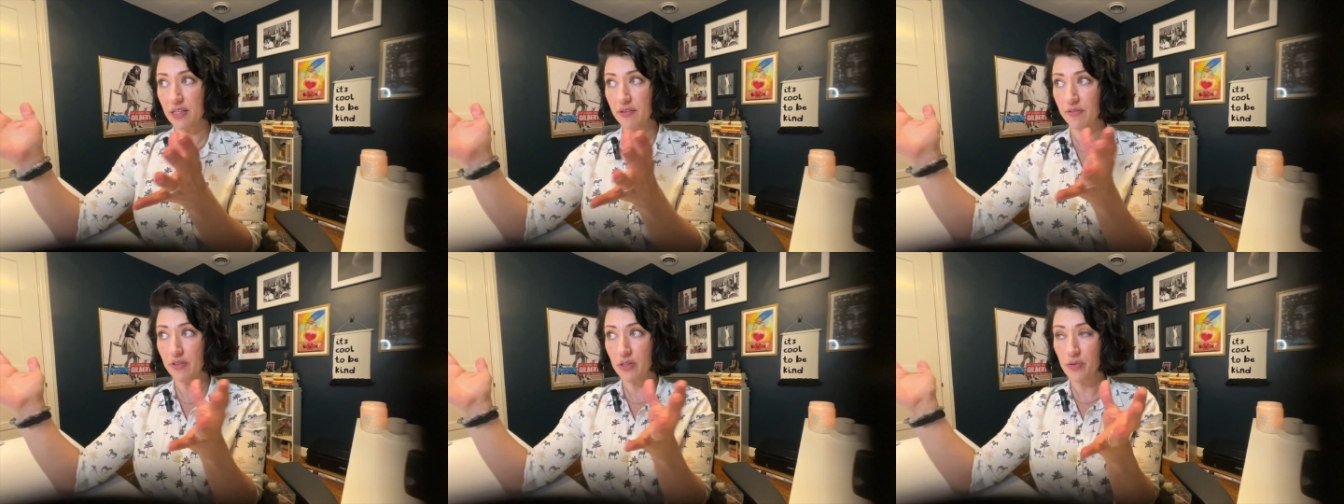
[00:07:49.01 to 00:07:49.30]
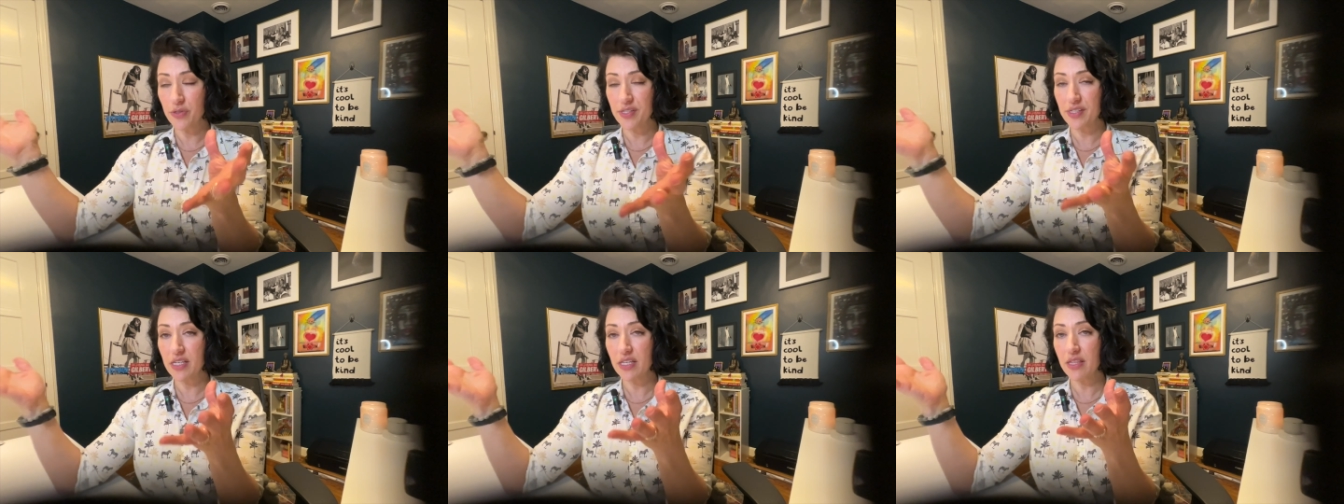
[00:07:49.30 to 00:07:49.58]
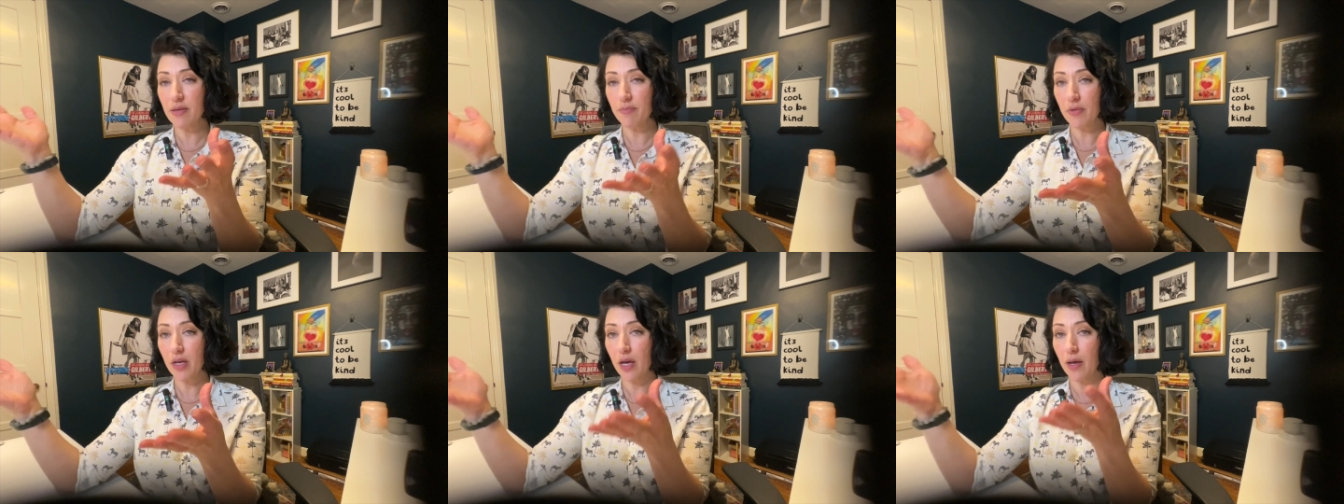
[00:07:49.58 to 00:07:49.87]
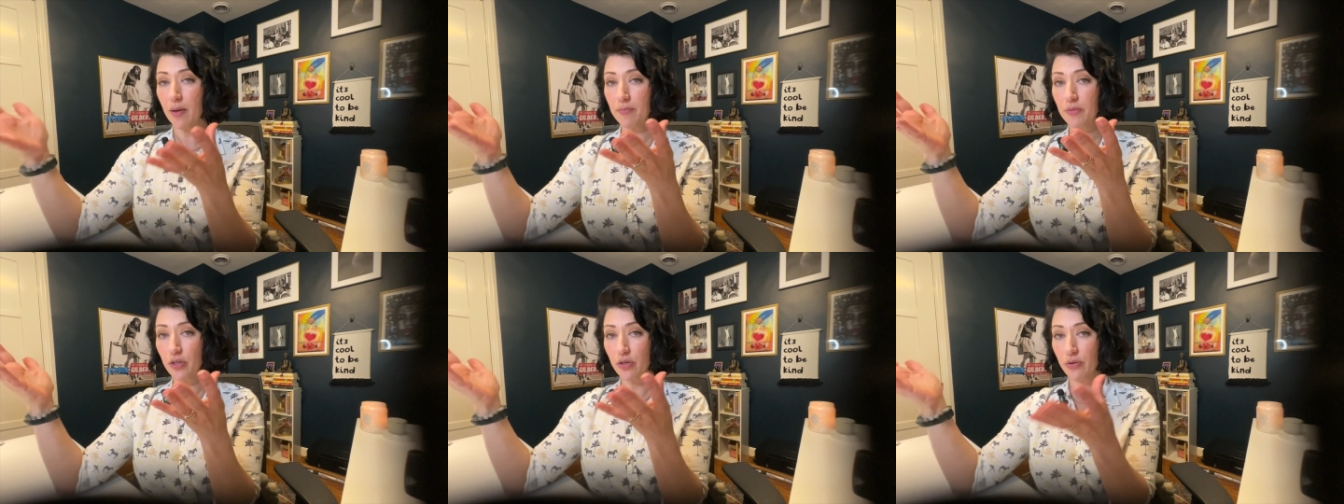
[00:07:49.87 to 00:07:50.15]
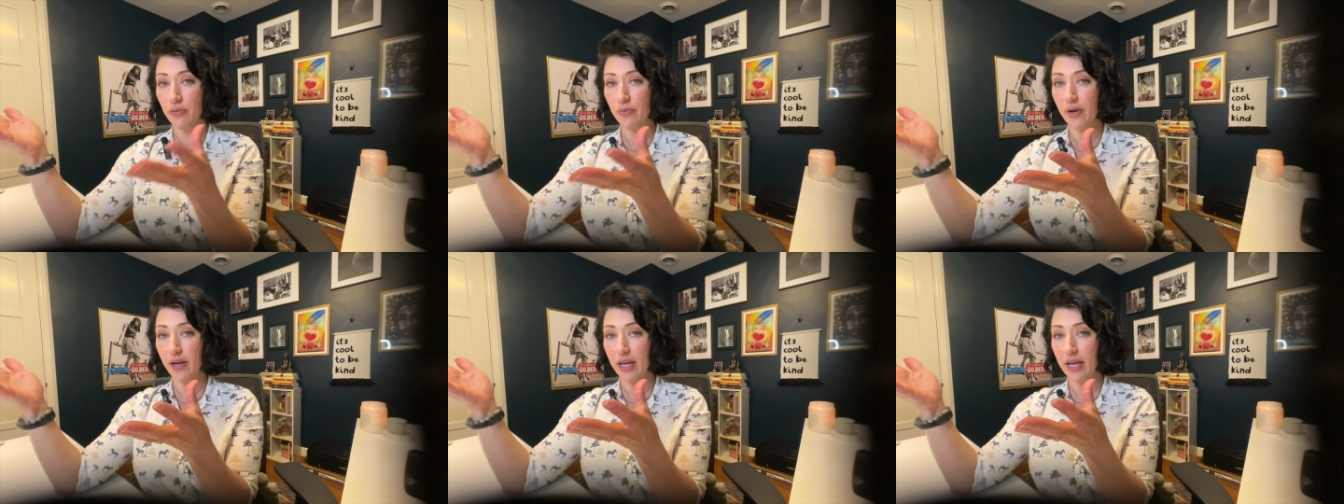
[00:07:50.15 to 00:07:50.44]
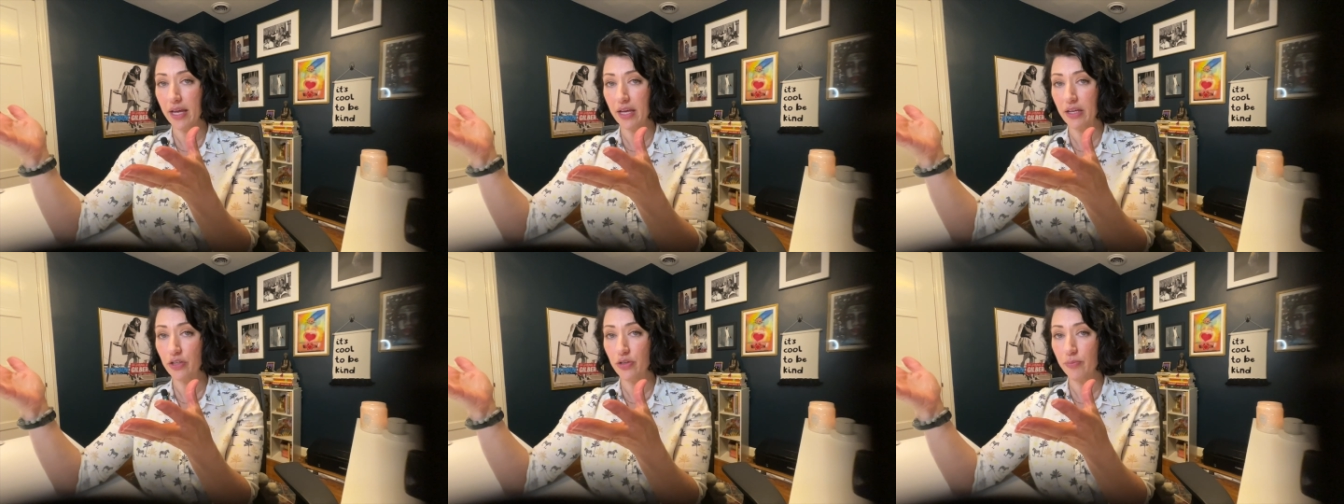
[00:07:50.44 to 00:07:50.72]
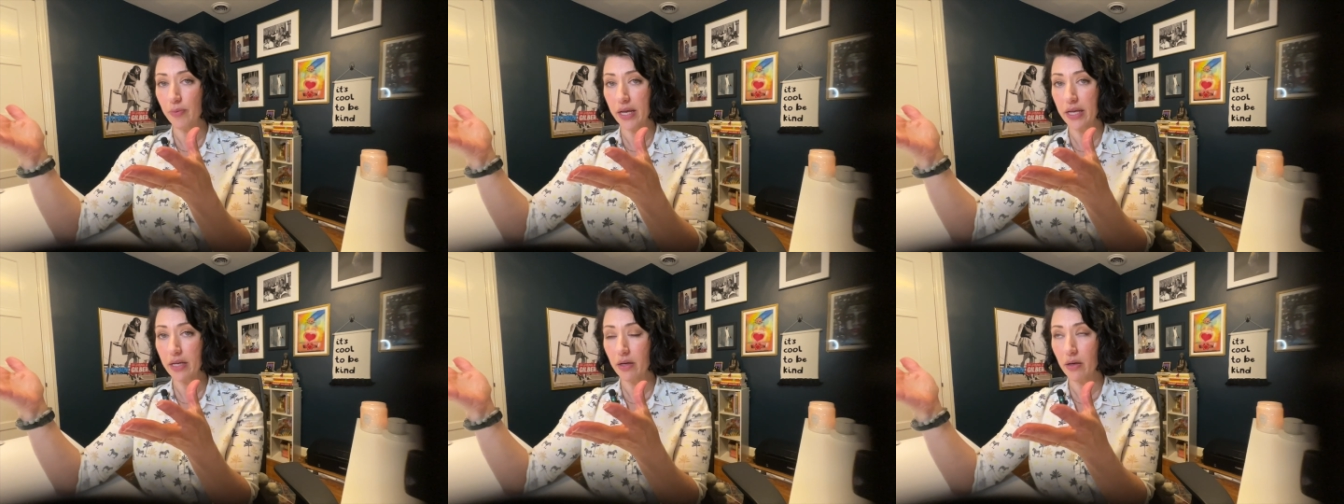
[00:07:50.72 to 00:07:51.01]
If you see them come your way, you
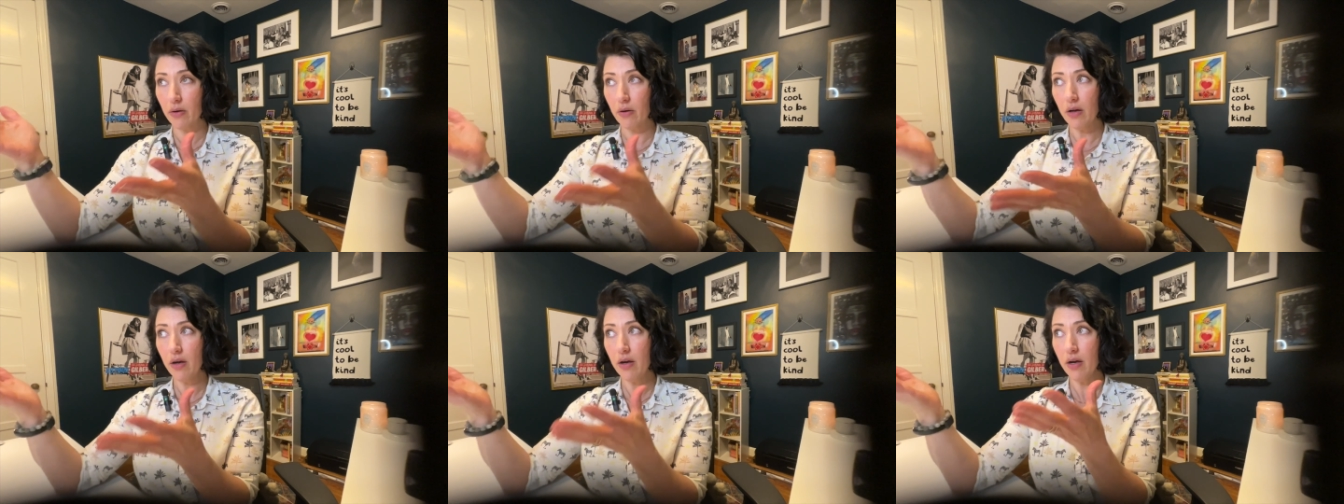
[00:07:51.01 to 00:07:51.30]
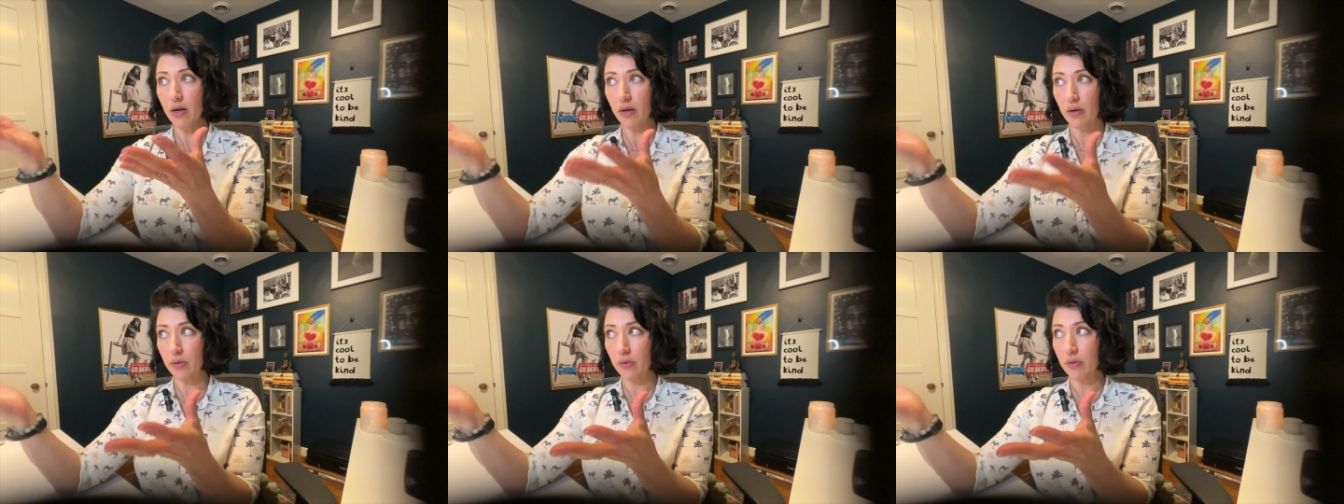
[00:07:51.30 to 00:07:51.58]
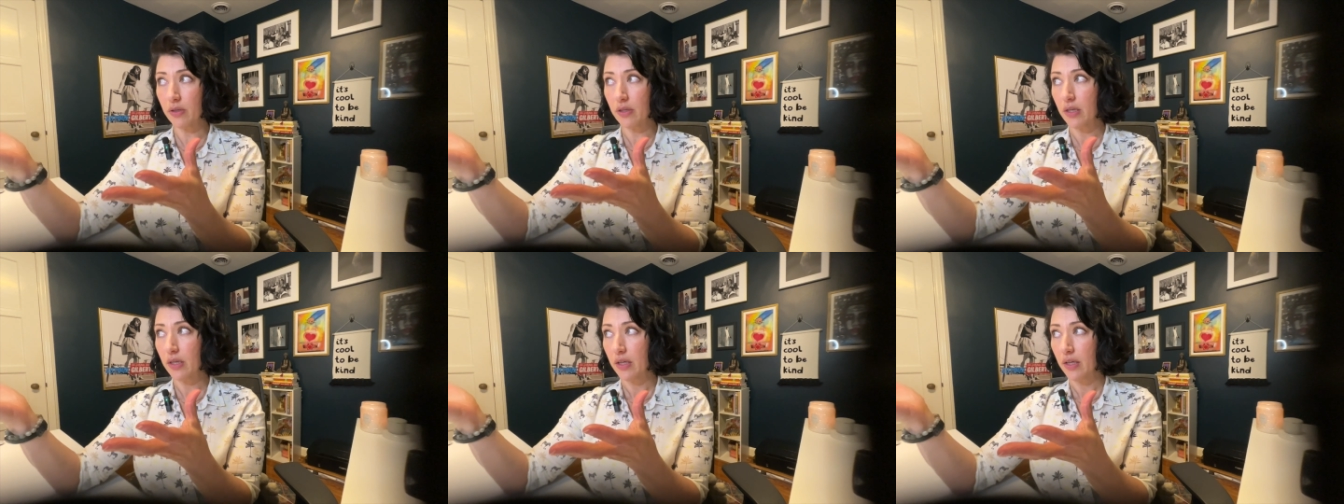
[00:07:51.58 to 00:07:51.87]
might go, oh,